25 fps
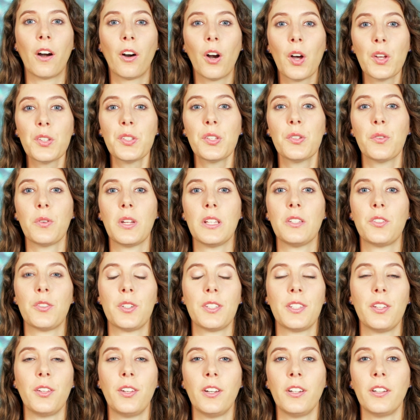are also
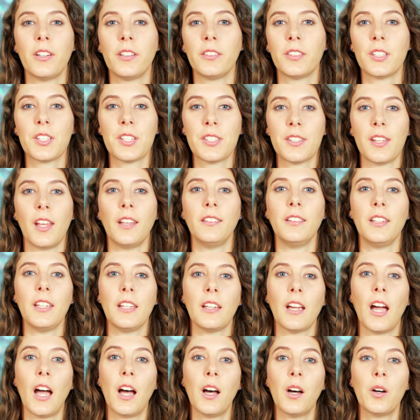interested in
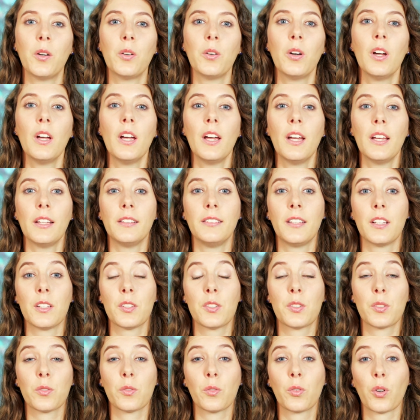understanding how
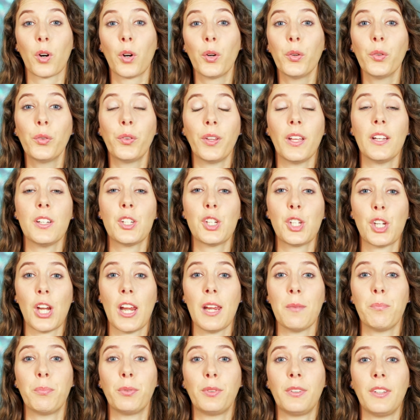does growth and
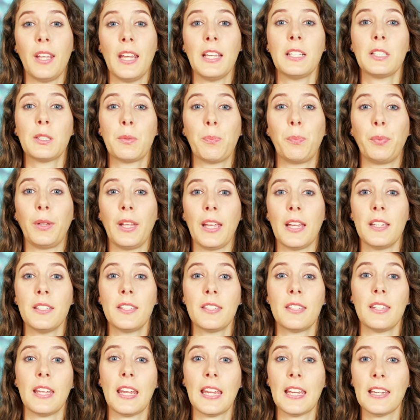shape takes
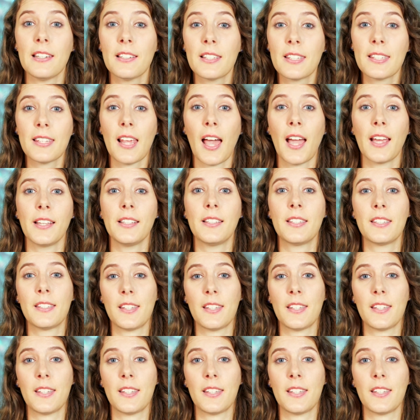place inside